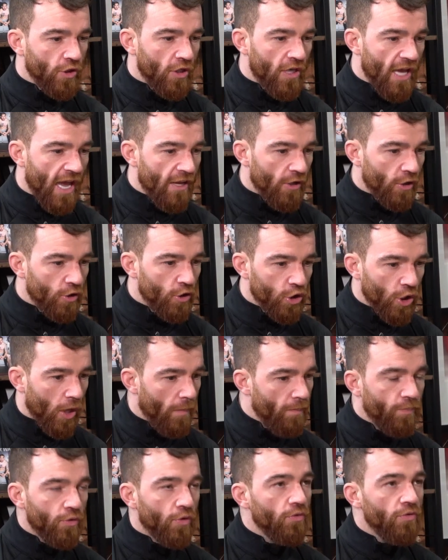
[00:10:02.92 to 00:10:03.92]
on getting a
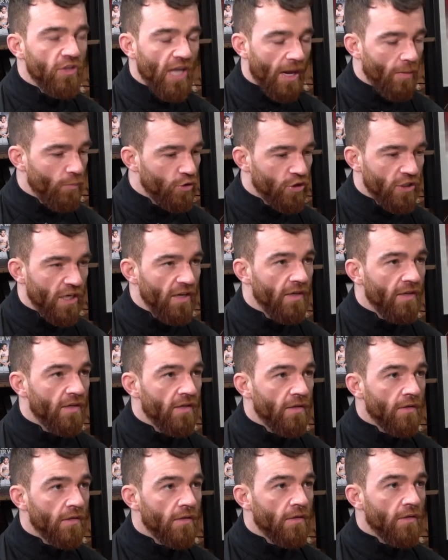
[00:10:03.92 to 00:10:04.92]
job done. That was it.
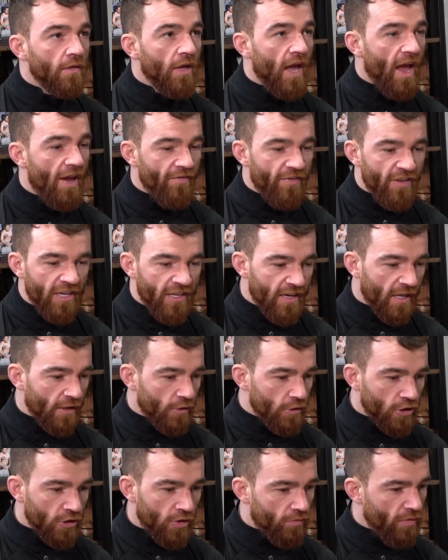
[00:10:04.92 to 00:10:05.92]
Everything
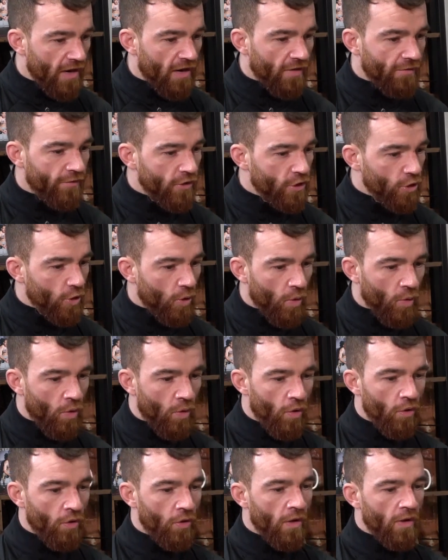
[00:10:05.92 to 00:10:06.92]
else is irrelevant.
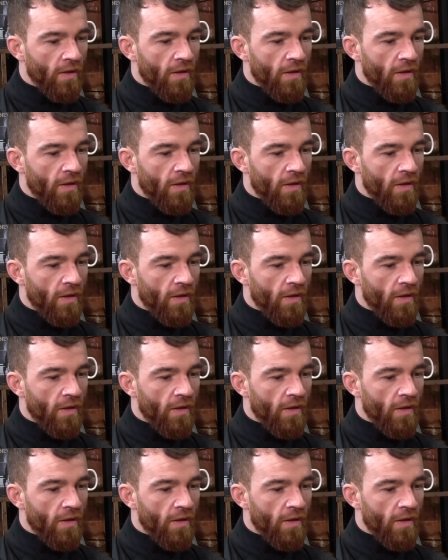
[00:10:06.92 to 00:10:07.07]
All